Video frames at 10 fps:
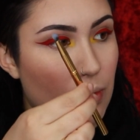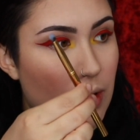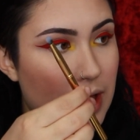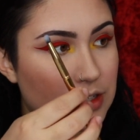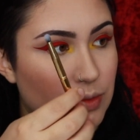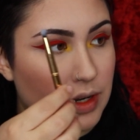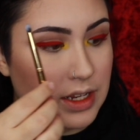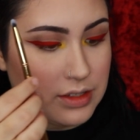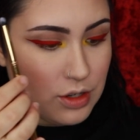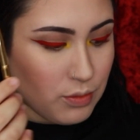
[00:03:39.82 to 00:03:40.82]

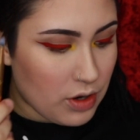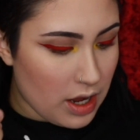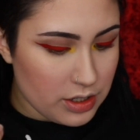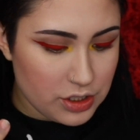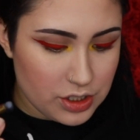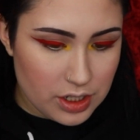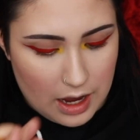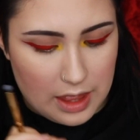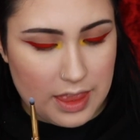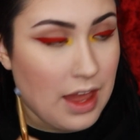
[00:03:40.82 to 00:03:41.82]
Y22 brush
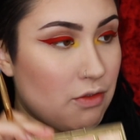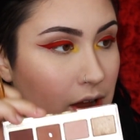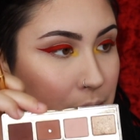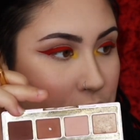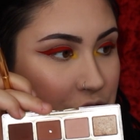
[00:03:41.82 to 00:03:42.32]
and that Rebel